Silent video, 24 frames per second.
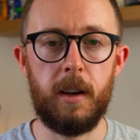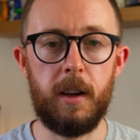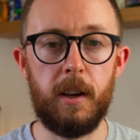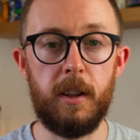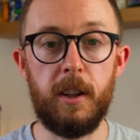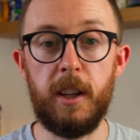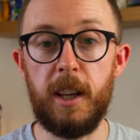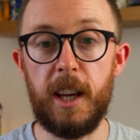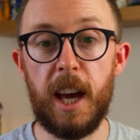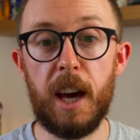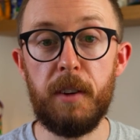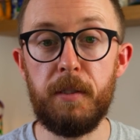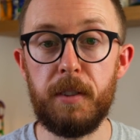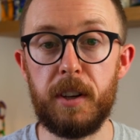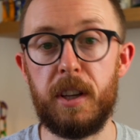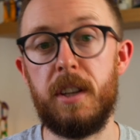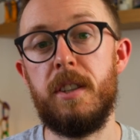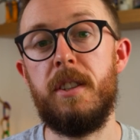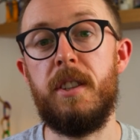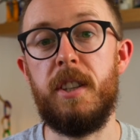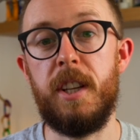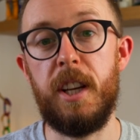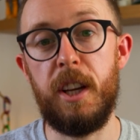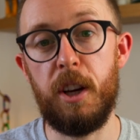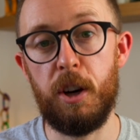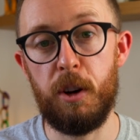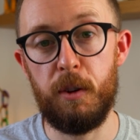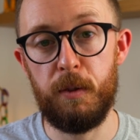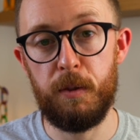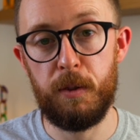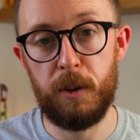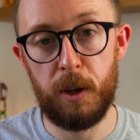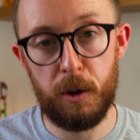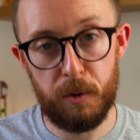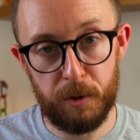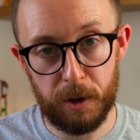the efficacy
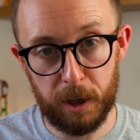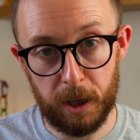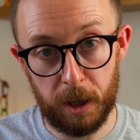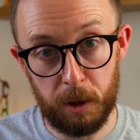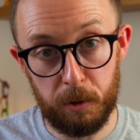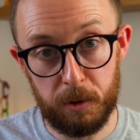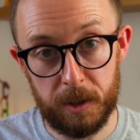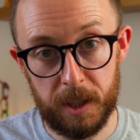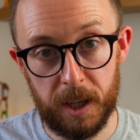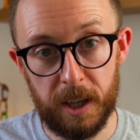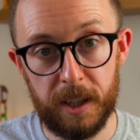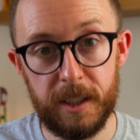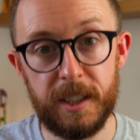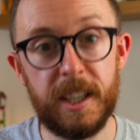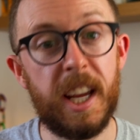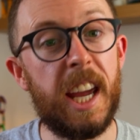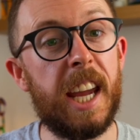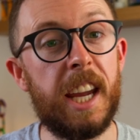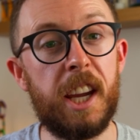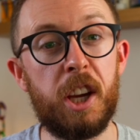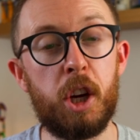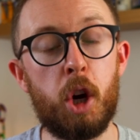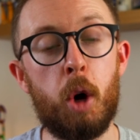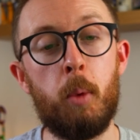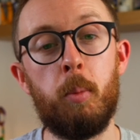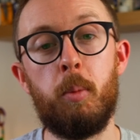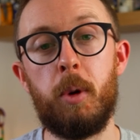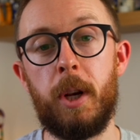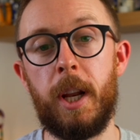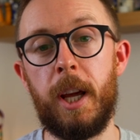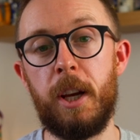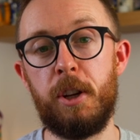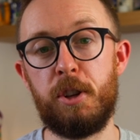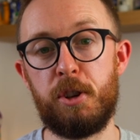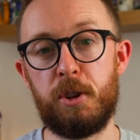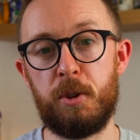of liraglutide in
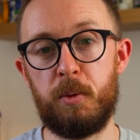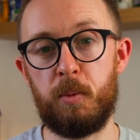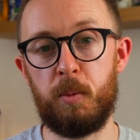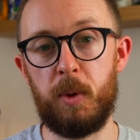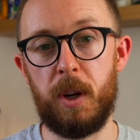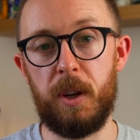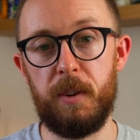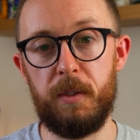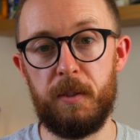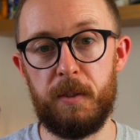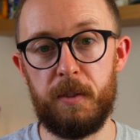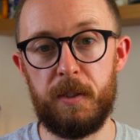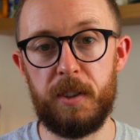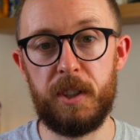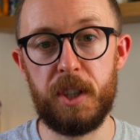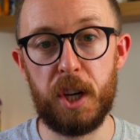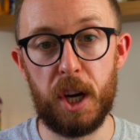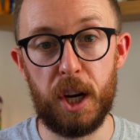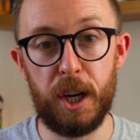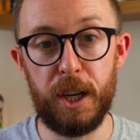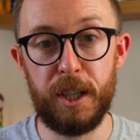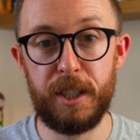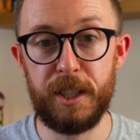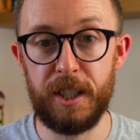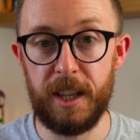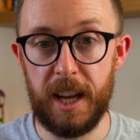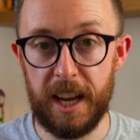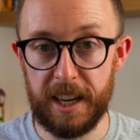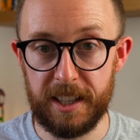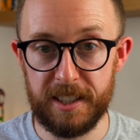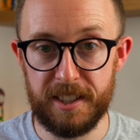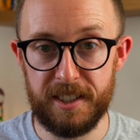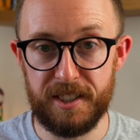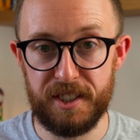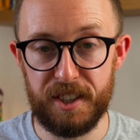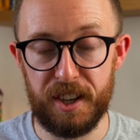combination with diet and
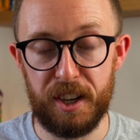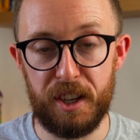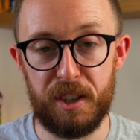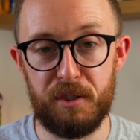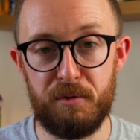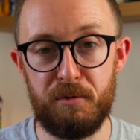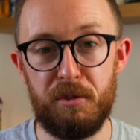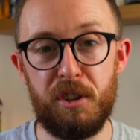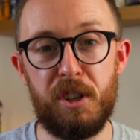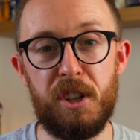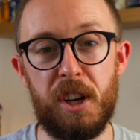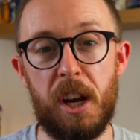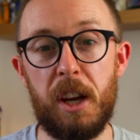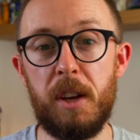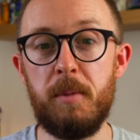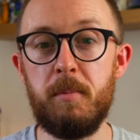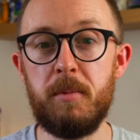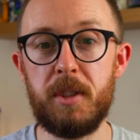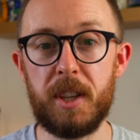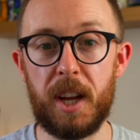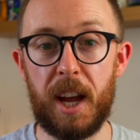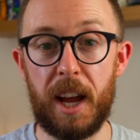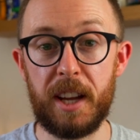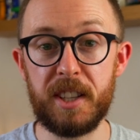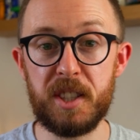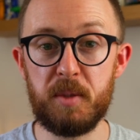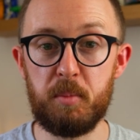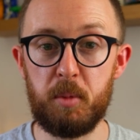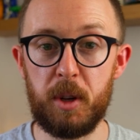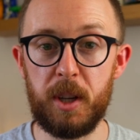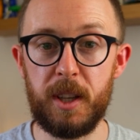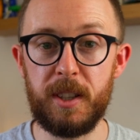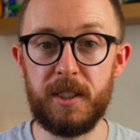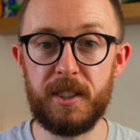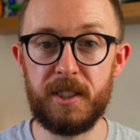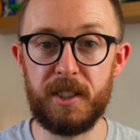exercise regimes has
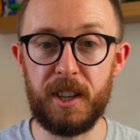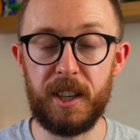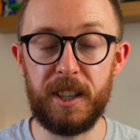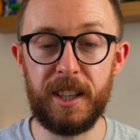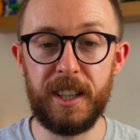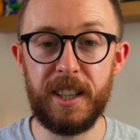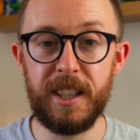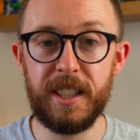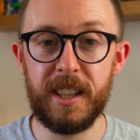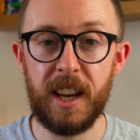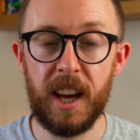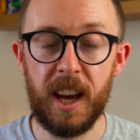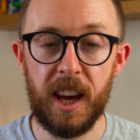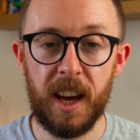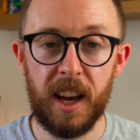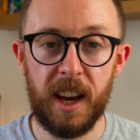been studied.